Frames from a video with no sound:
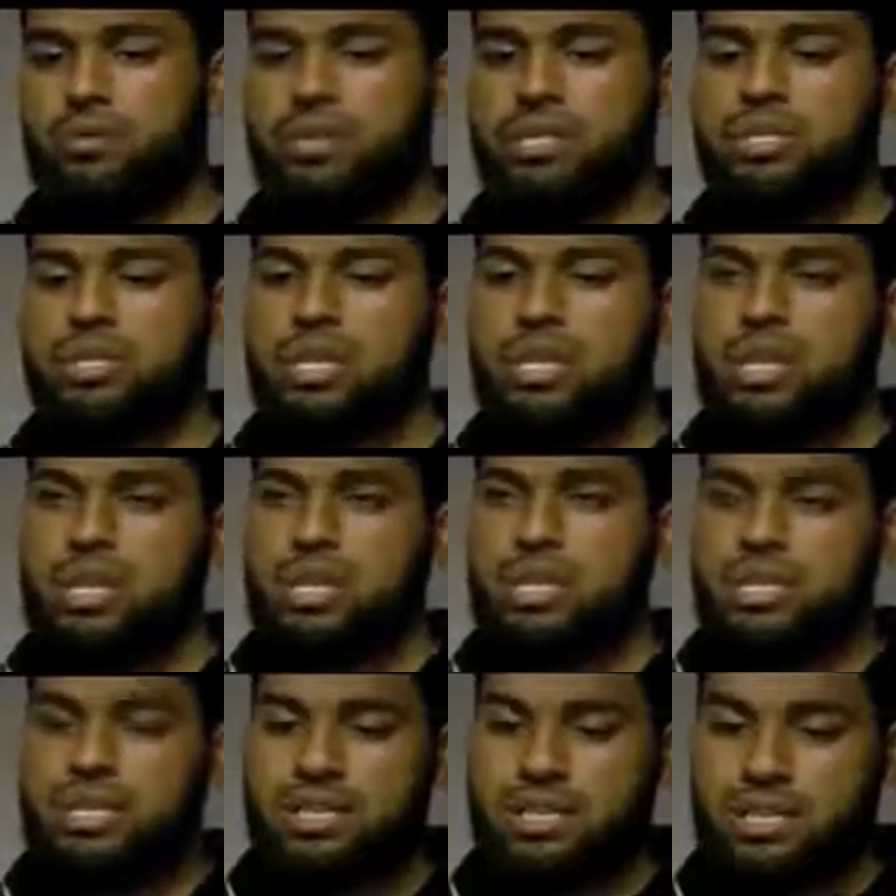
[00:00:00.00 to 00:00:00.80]
by which
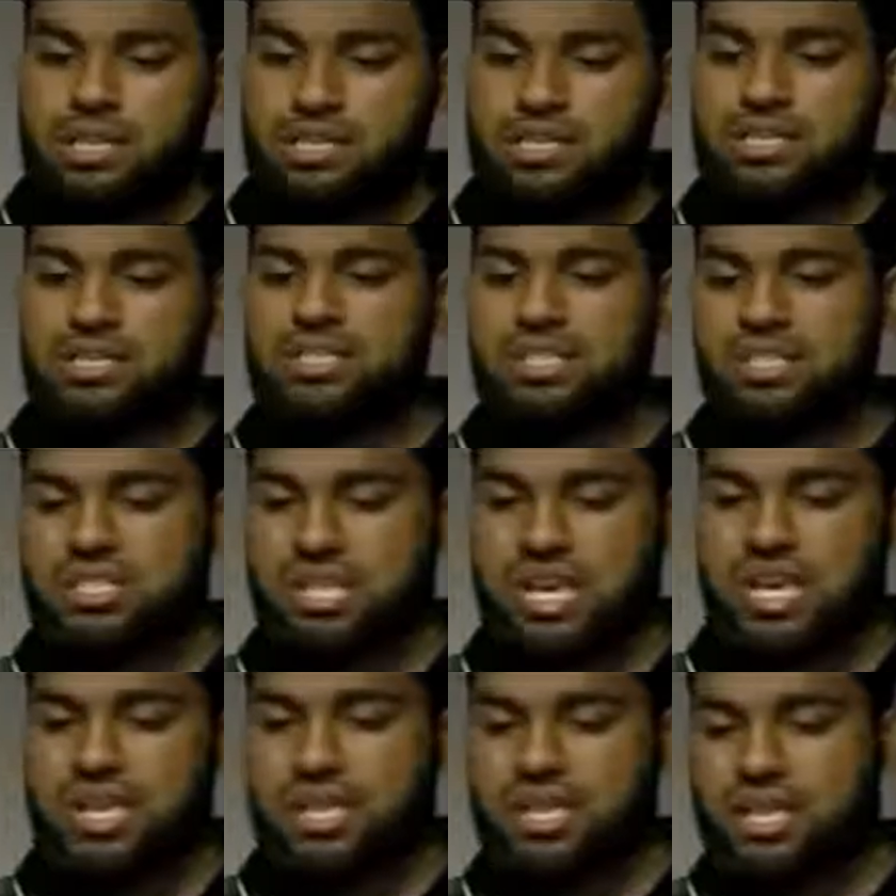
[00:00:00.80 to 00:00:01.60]
this is a
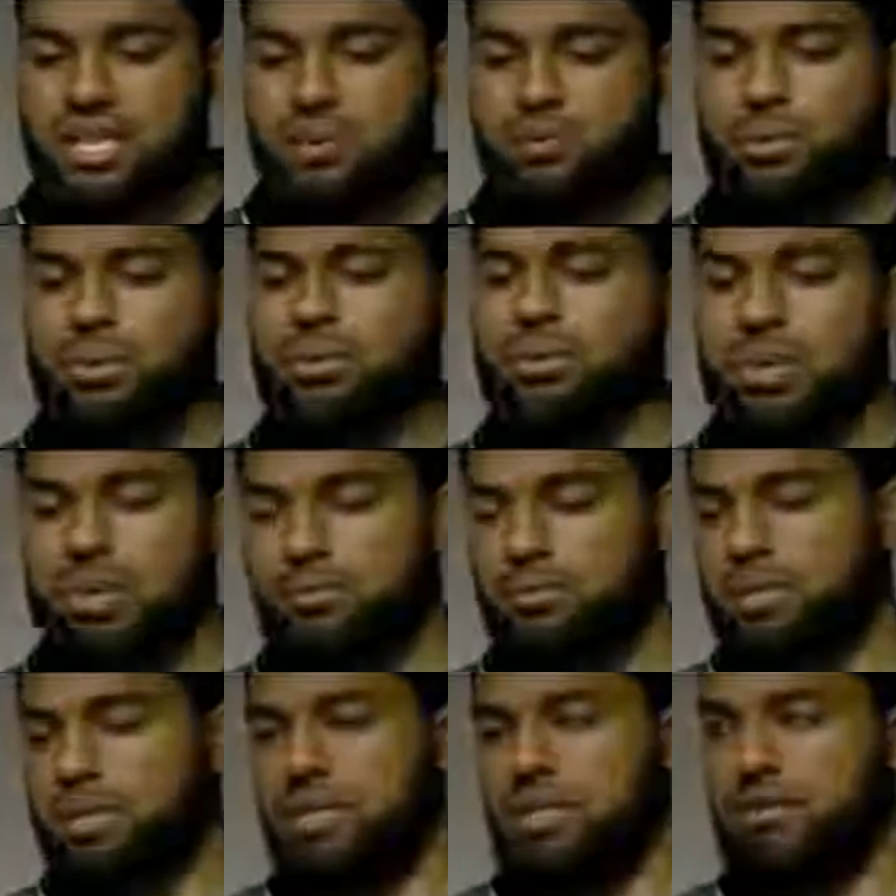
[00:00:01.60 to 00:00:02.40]
day that I want to
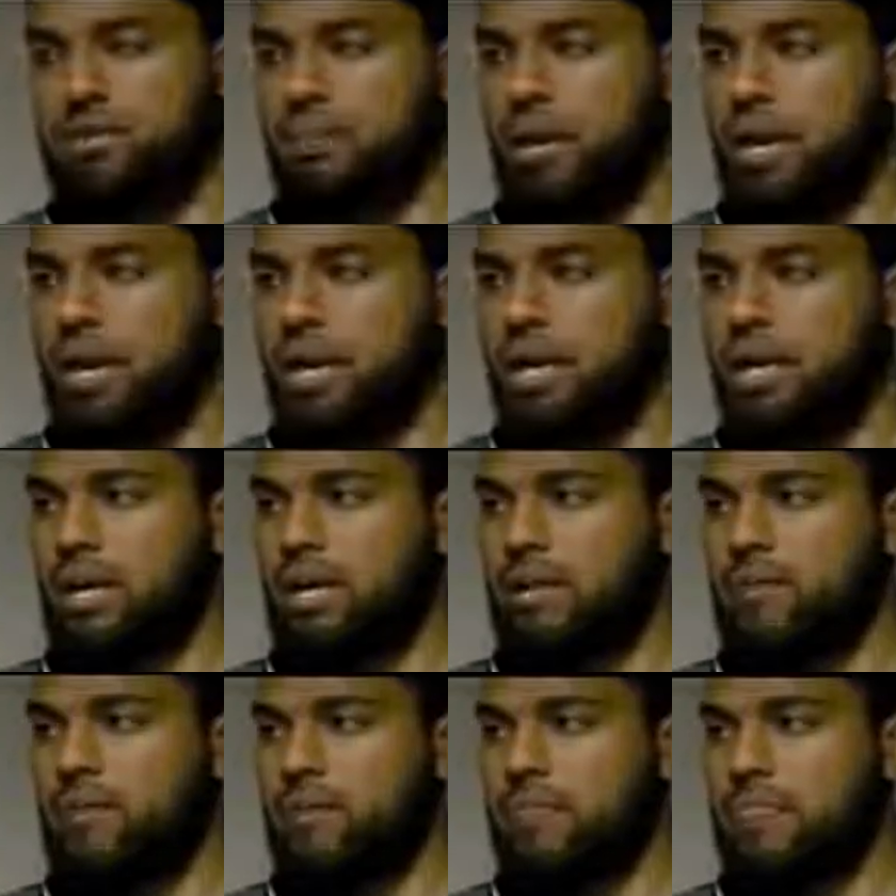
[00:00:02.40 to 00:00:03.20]
complete it by?
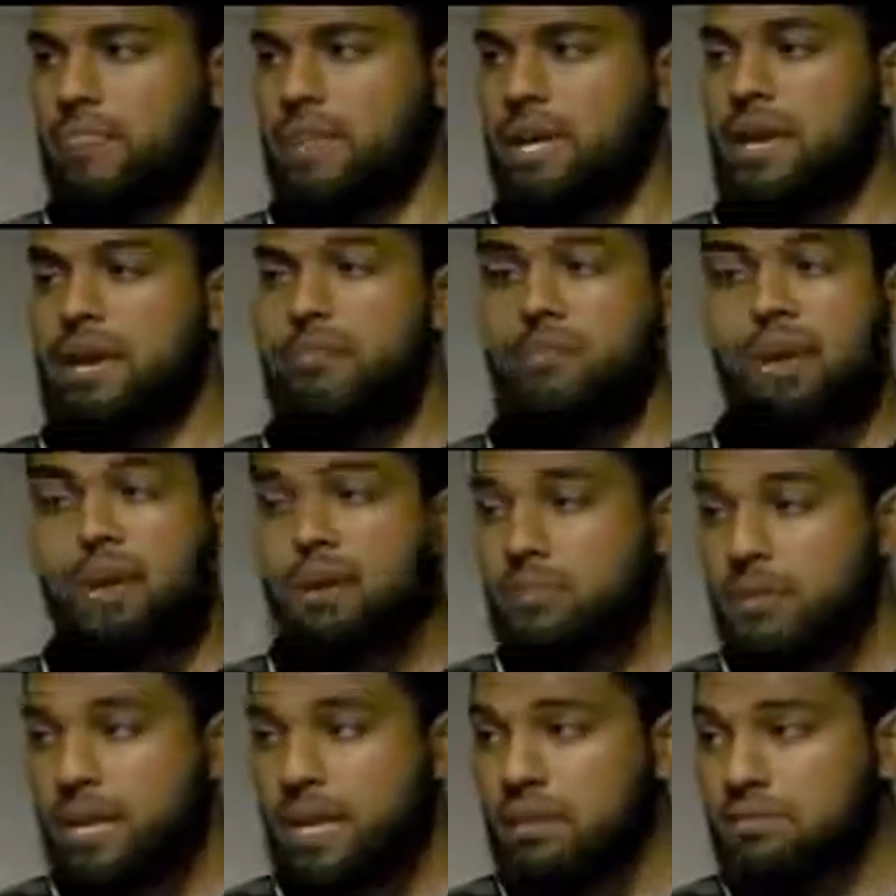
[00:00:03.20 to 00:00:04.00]

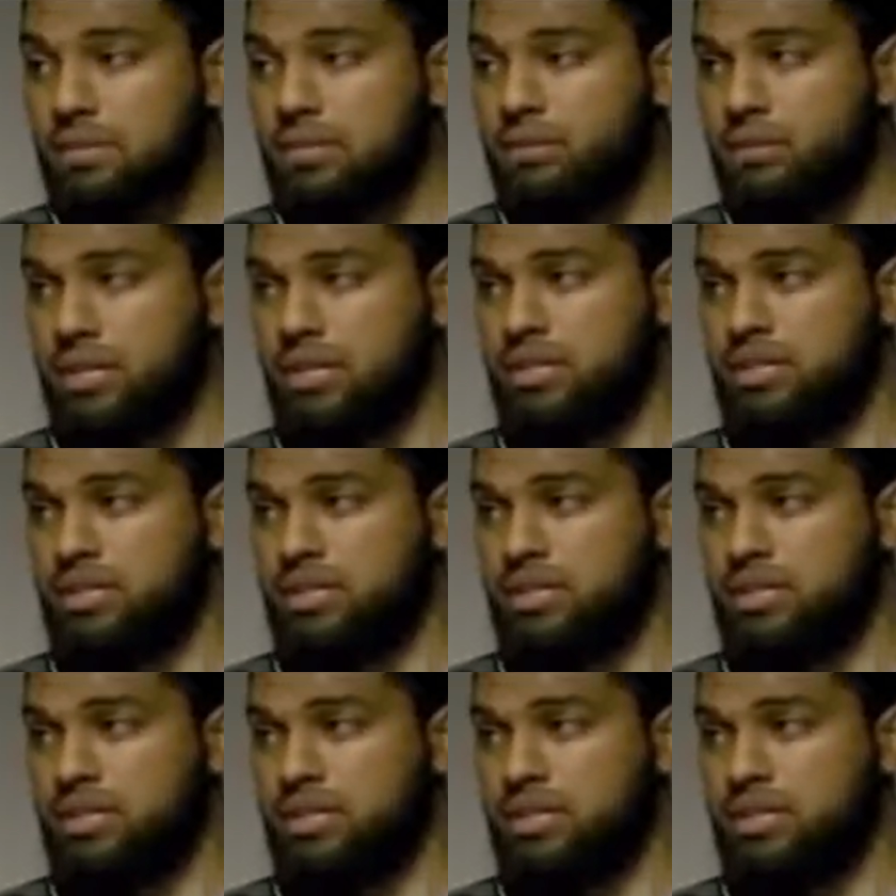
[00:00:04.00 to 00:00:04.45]
May or may not be